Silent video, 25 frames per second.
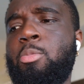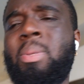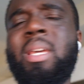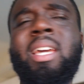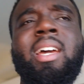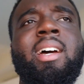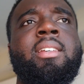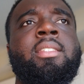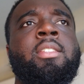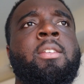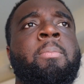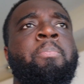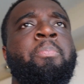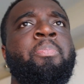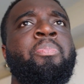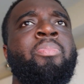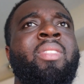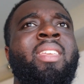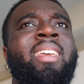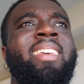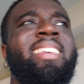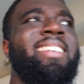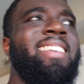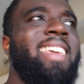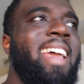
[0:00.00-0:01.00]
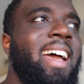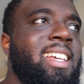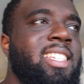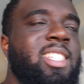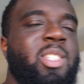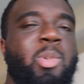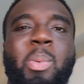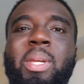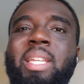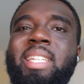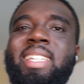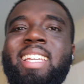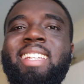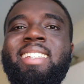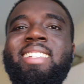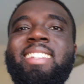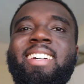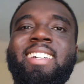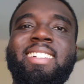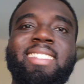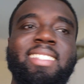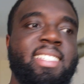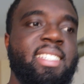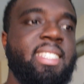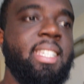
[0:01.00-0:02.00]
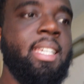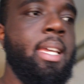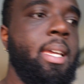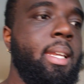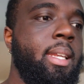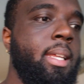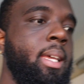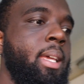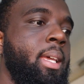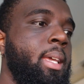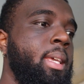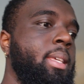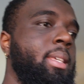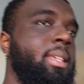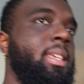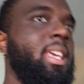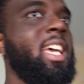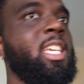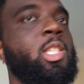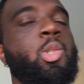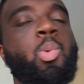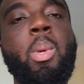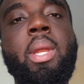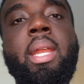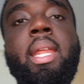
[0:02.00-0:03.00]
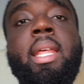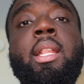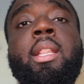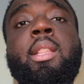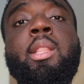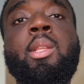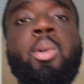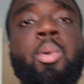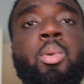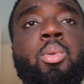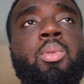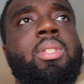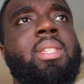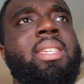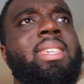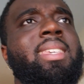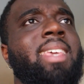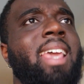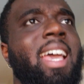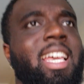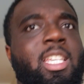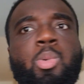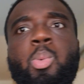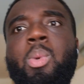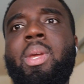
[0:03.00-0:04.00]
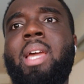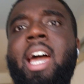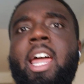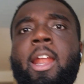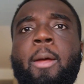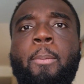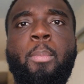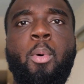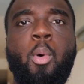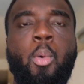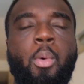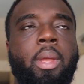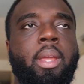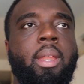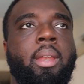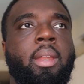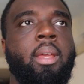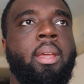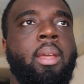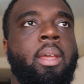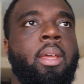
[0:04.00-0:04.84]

Because yes, we didn't concede. Yes, we didn't lose. Yes, we got a point.